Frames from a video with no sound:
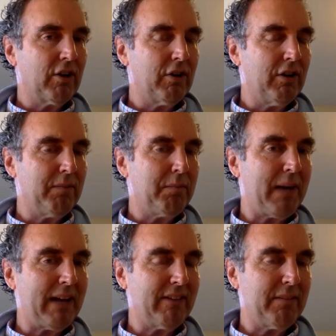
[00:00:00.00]
could
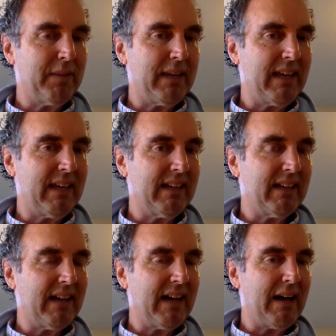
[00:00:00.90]
possibly
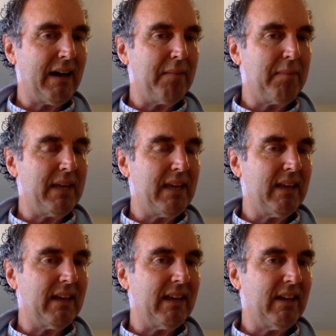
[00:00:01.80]
uh,
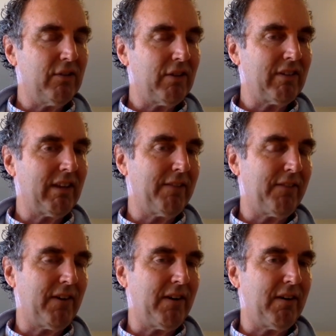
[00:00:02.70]
be interesting
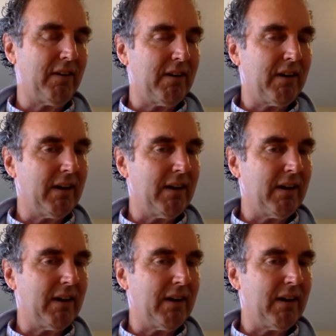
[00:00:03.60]
for